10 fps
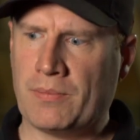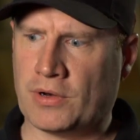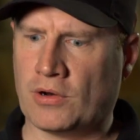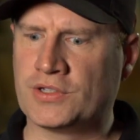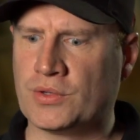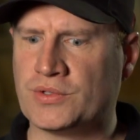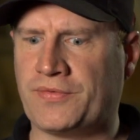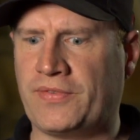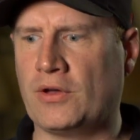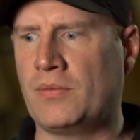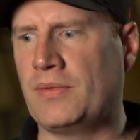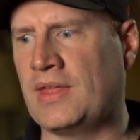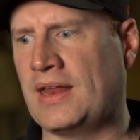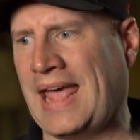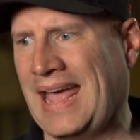but it also is a film
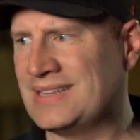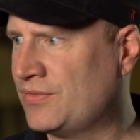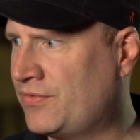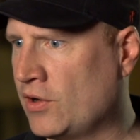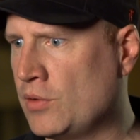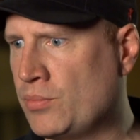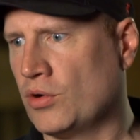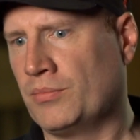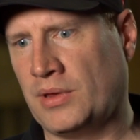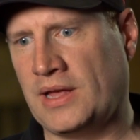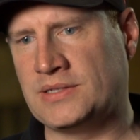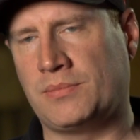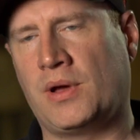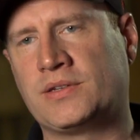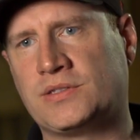that has a very important place
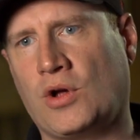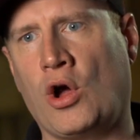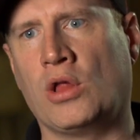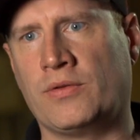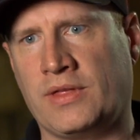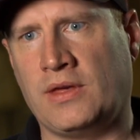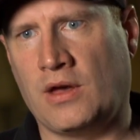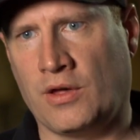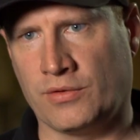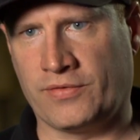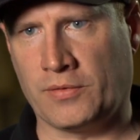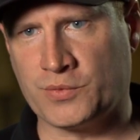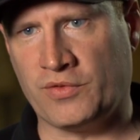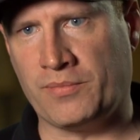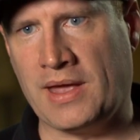amongst all of the other
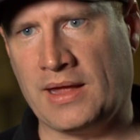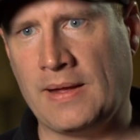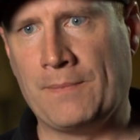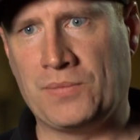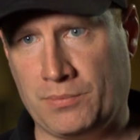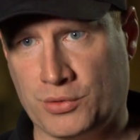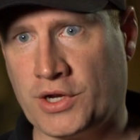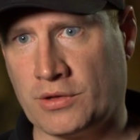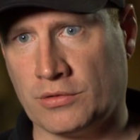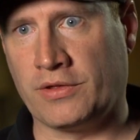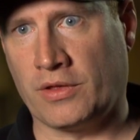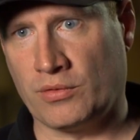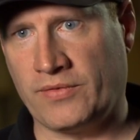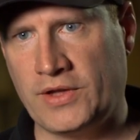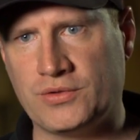films we've made, in particular the other
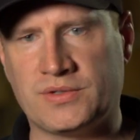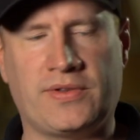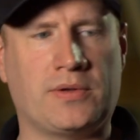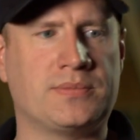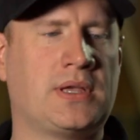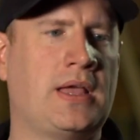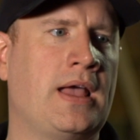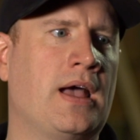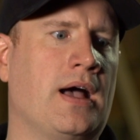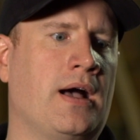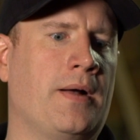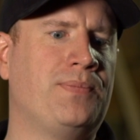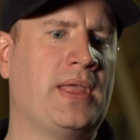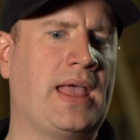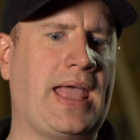Avengers films.
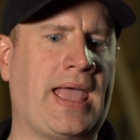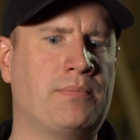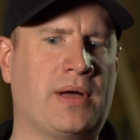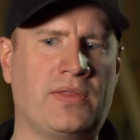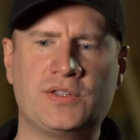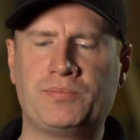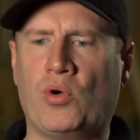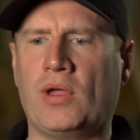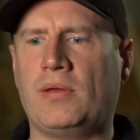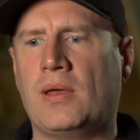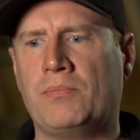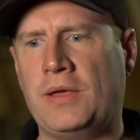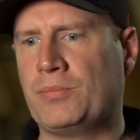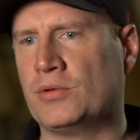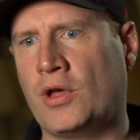And by this point,
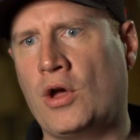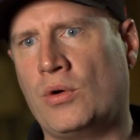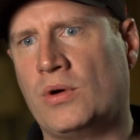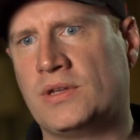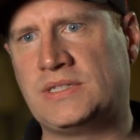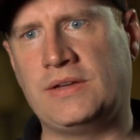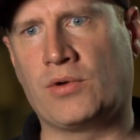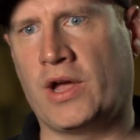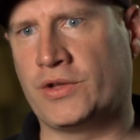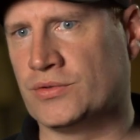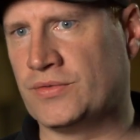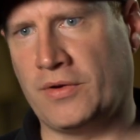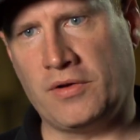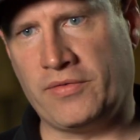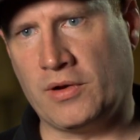people know Steve Rogers
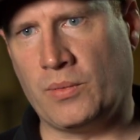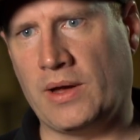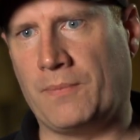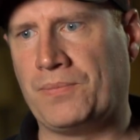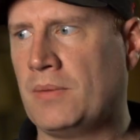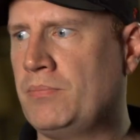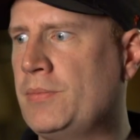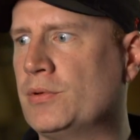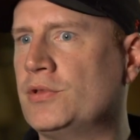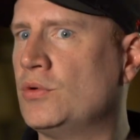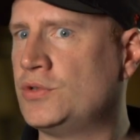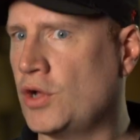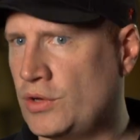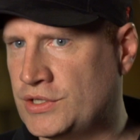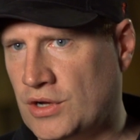very, very well. People know
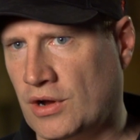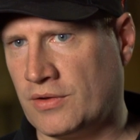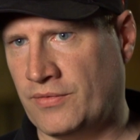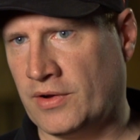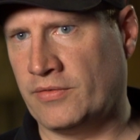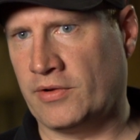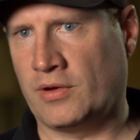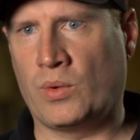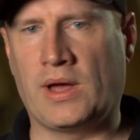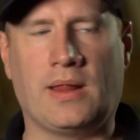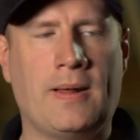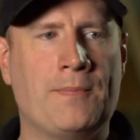Tony Stark very, very well.